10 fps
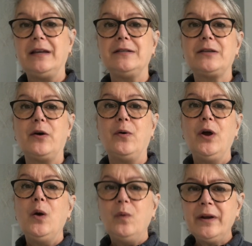So
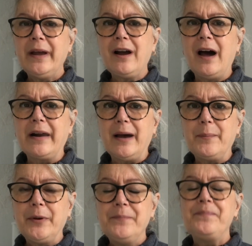we'll get caught up.
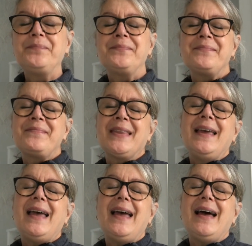
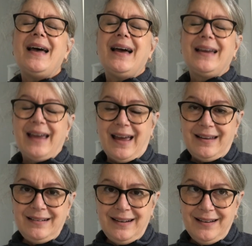
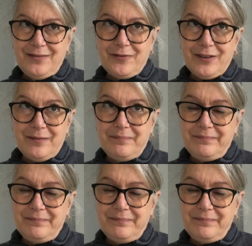Again, for the